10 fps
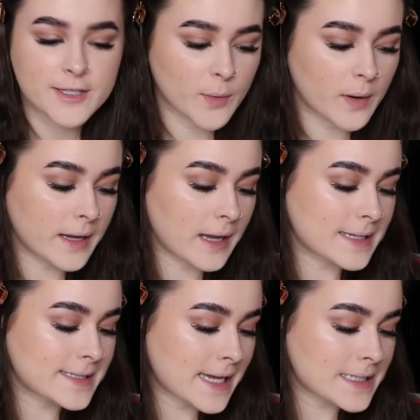So I
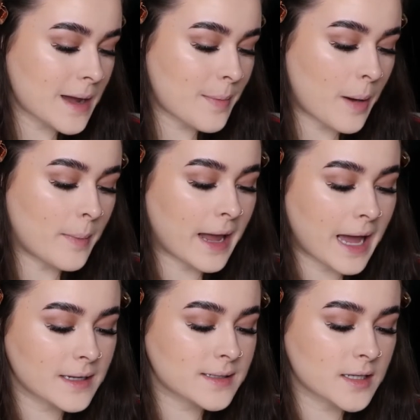said about my
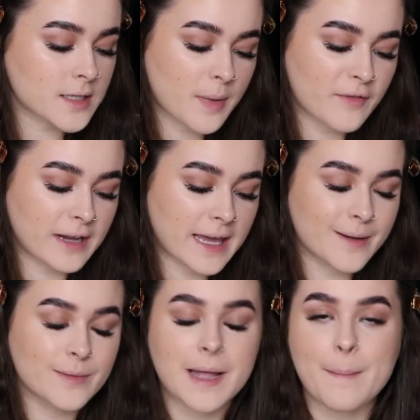Anastasia Beverly
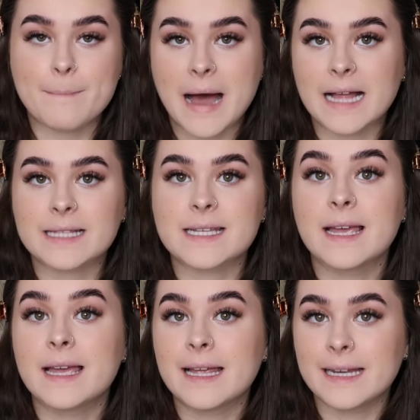Hills matte
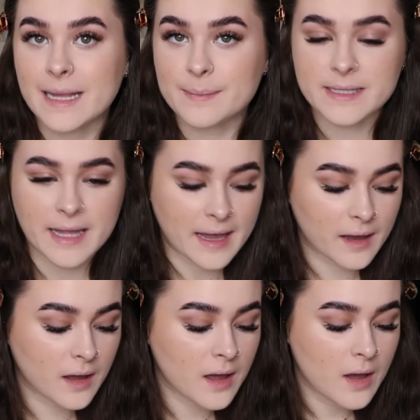
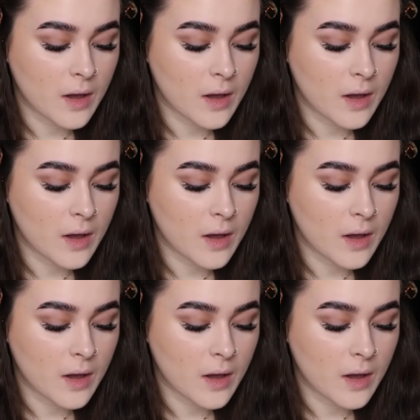lipstick